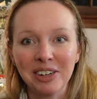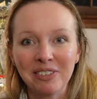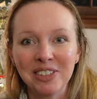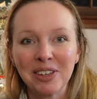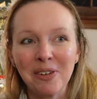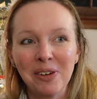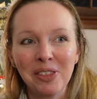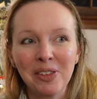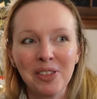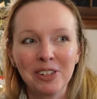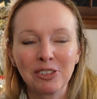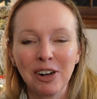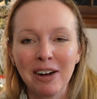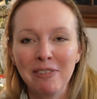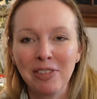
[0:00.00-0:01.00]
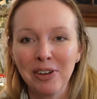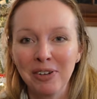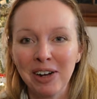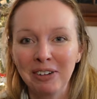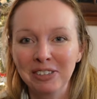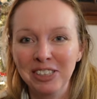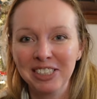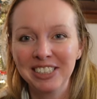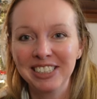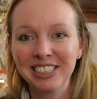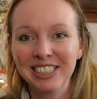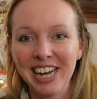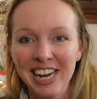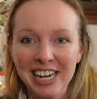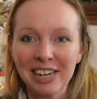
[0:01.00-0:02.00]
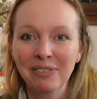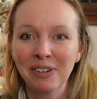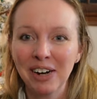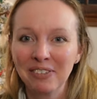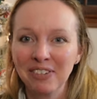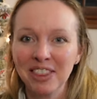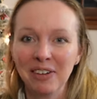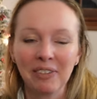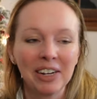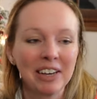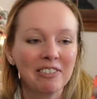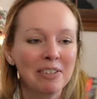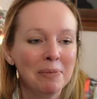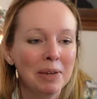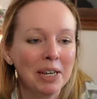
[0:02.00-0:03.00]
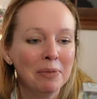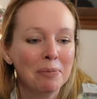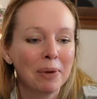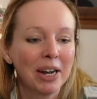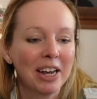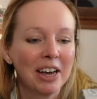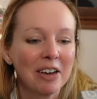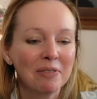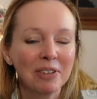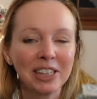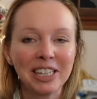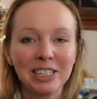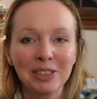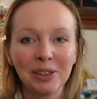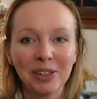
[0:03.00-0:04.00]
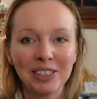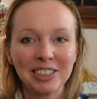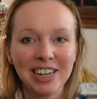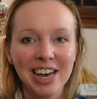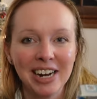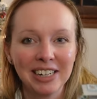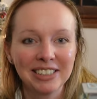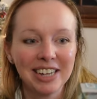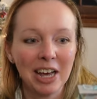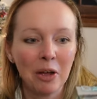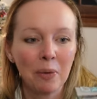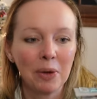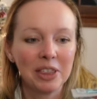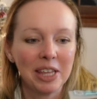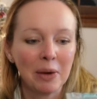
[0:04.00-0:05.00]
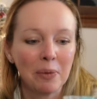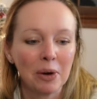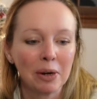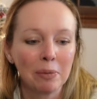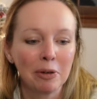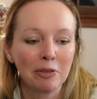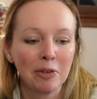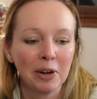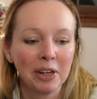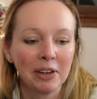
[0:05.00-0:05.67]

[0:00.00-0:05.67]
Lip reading: I was going through the drive-thru and I was just taking whatever they were giving me, but at least you could kind of tell what they were before